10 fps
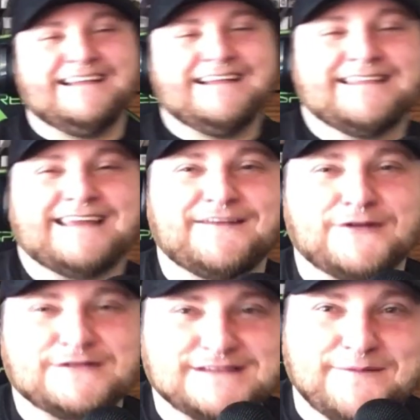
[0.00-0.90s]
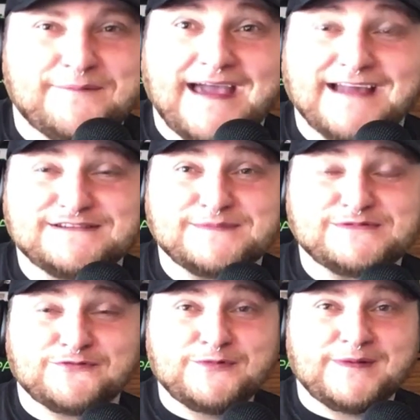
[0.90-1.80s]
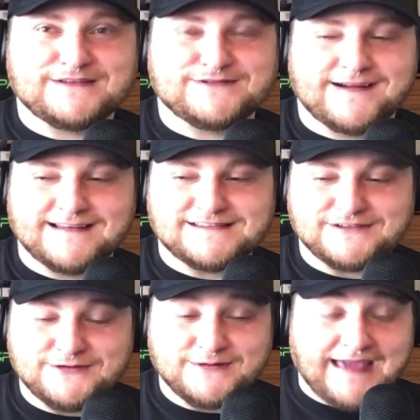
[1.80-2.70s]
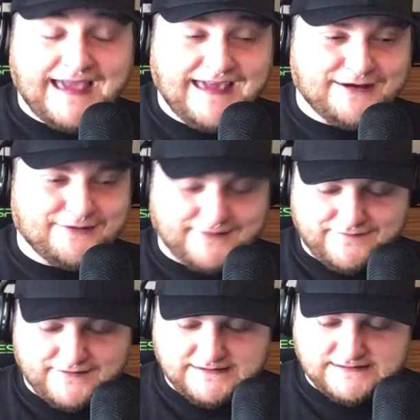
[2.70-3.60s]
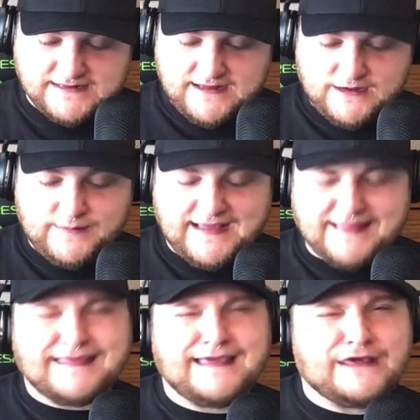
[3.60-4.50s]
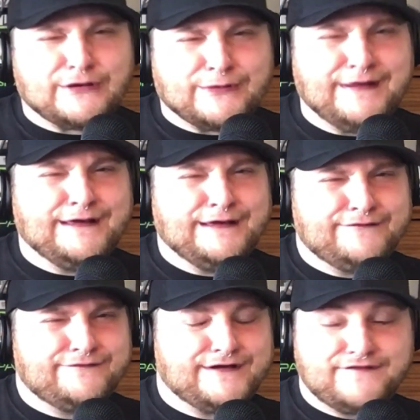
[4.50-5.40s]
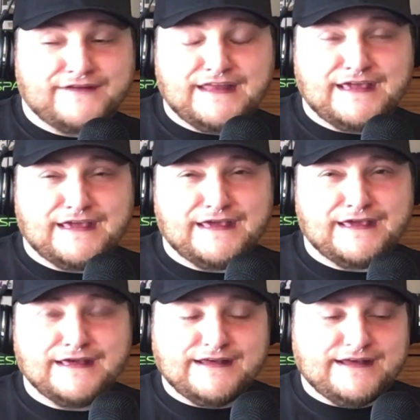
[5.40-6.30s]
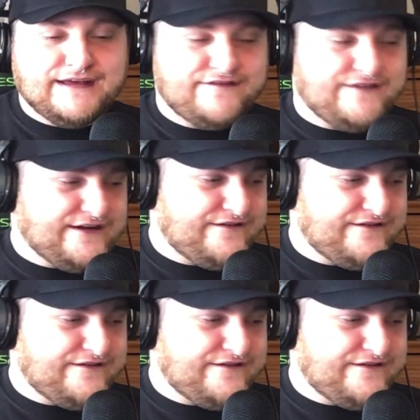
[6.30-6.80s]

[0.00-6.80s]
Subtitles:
That, of course, is a bag of chips RuPaul's Drag Race UK reference. Oh my God, thank you. Very funny. Very